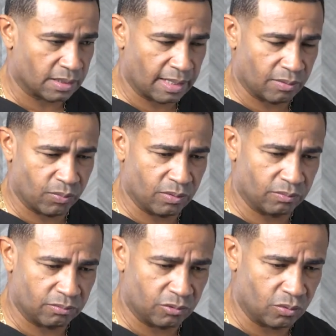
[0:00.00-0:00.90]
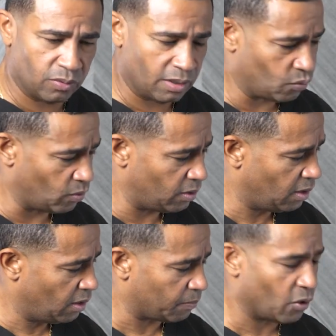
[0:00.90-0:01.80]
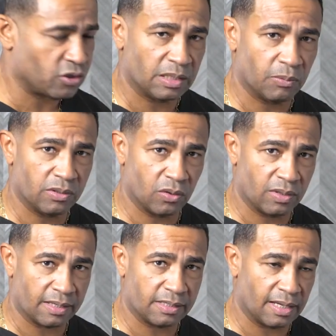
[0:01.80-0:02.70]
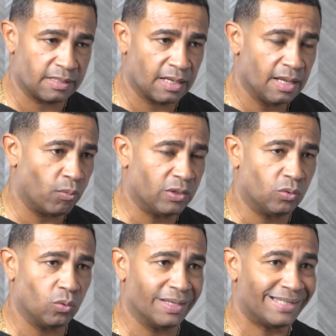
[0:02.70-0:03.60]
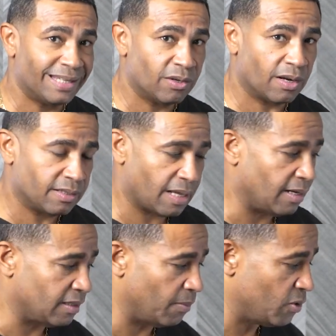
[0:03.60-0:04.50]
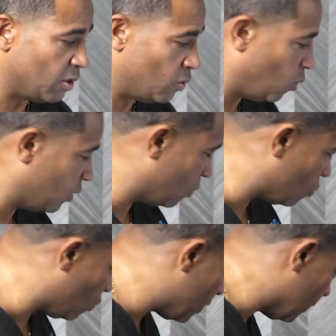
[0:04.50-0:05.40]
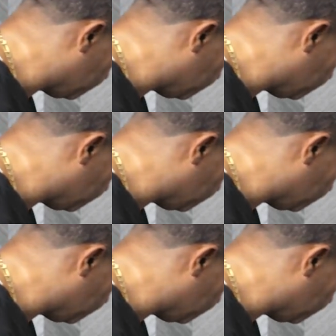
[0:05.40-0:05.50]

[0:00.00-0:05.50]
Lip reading: Again, we don't do this one as much anymore in the United States. We do the single anastomosis duodenal switch.